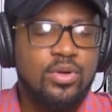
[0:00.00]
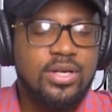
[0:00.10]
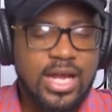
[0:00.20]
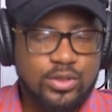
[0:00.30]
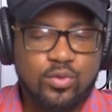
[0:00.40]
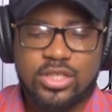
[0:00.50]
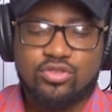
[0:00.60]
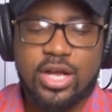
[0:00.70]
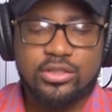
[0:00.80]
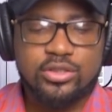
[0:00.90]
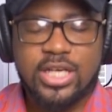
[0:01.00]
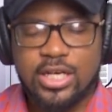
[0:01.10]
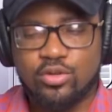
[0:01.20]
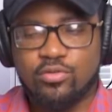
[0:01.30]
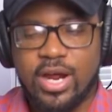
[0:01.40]
That's what he's trying to
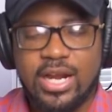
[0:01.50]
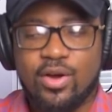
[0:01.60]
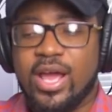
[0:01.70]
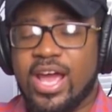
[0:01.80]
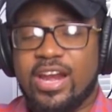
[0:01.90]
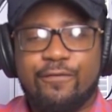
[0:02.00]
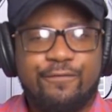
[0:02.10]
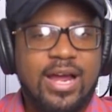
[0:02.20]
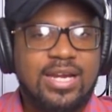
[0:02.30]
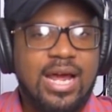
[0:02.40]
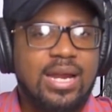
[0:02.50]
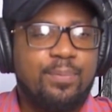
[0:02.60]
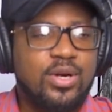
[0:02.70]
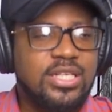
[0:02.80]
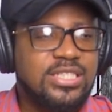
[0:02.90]
touch on right now. And the fact that the
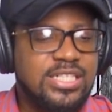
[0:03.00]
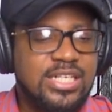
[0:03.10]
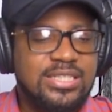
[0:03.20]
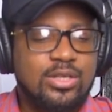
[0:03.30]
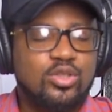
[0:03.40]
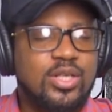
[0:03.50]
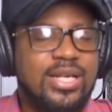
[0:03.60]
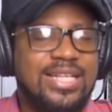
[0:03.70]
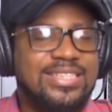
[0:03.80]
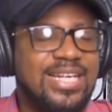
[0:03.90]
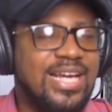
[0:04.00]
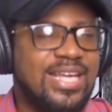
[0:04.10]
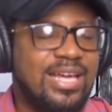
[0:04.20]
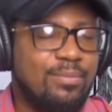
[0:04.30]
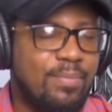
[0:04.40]
politicians, those that take the
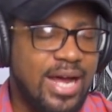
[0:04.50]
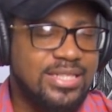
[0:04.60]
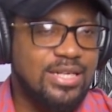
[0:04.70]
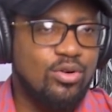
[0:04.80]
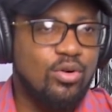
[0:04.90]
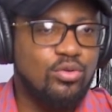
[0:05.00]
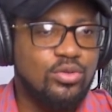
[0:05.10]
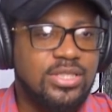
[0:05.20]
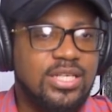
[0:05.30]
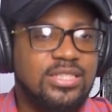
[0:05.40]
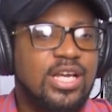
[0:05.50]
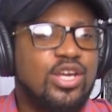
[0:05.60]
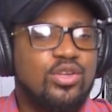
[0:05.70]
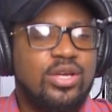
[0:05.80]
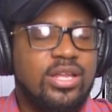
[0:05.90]
kickbacks and all those things,
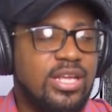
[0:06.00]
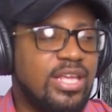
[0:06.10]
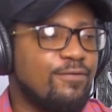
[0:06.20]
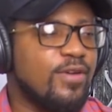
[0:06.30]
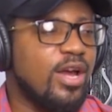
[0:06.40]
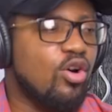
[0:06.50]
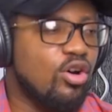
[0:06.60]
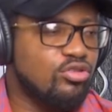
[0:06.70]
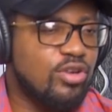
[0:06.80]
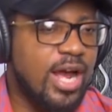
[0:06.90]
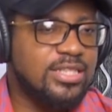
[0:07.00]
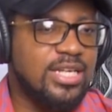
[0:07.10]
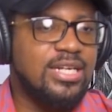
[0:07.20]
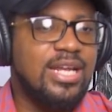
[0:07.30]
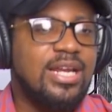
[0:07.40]
they give you a contract
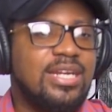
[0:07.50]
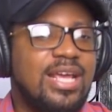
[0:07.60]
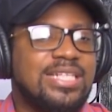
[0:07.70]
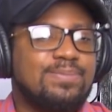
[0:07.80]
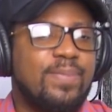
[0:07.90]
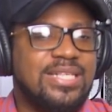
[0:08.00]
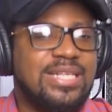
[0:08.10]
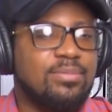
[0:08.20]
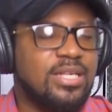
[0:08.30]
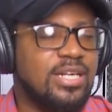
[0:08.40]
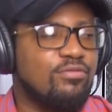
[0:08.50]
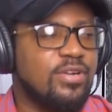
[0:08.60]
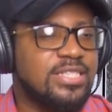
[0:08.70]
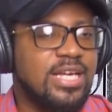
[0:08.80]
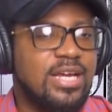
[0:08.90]
and then they expect something in
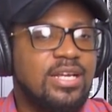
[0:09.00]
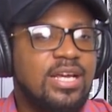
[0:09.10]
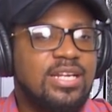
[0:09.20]
return.